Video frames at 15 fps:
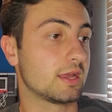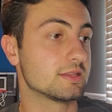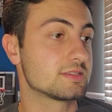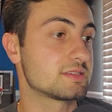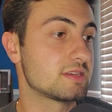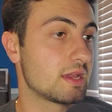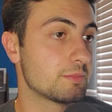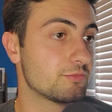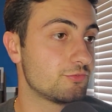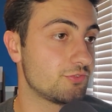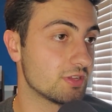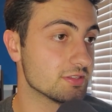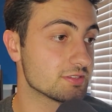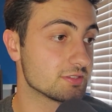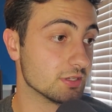Sam
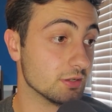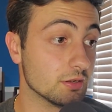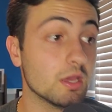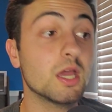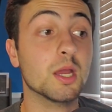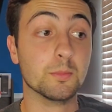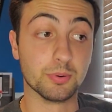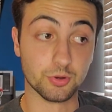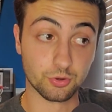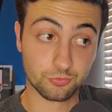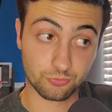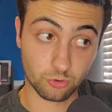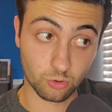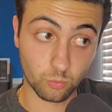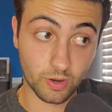Vincent, Purdue
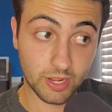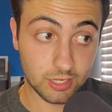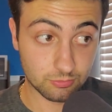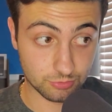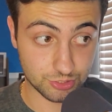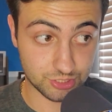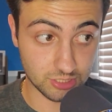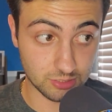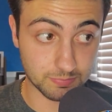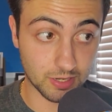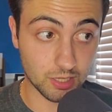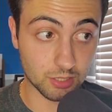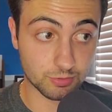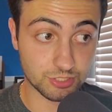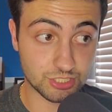Fort Wayne, Rasheed
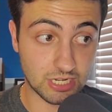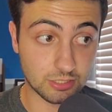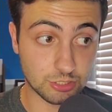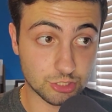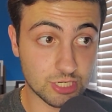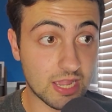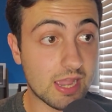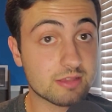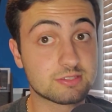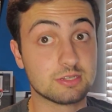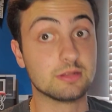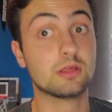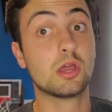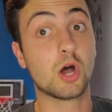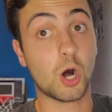Bello, and Jalen
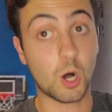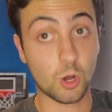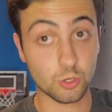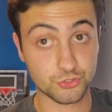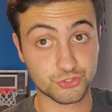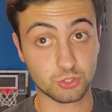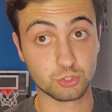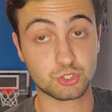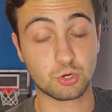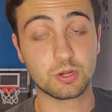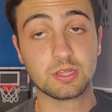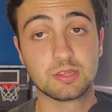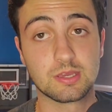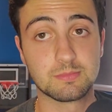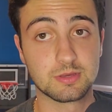Jackson, also
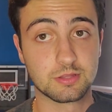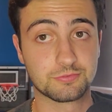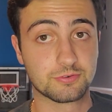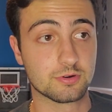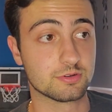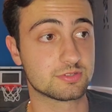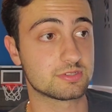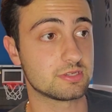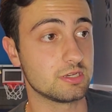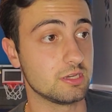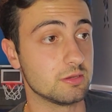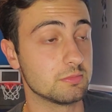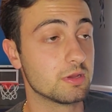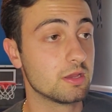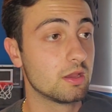joining them in the first
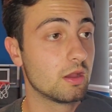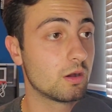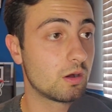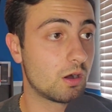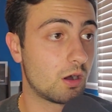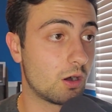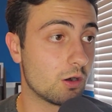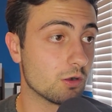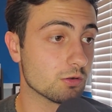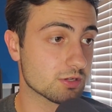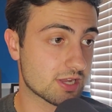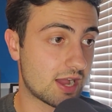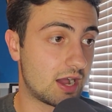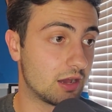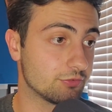team
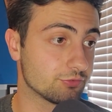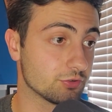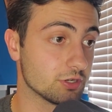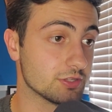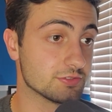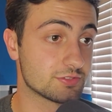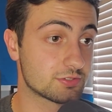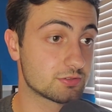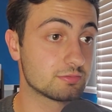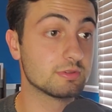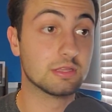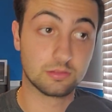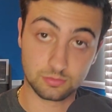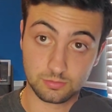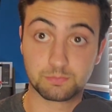all-conference
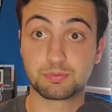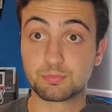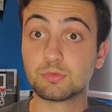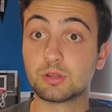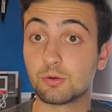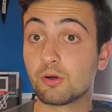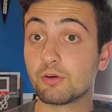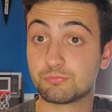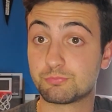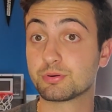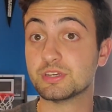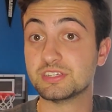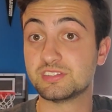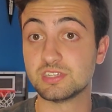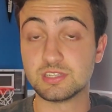in the of
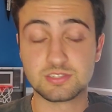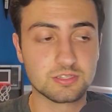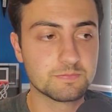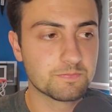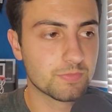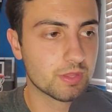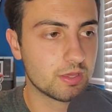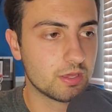preseason.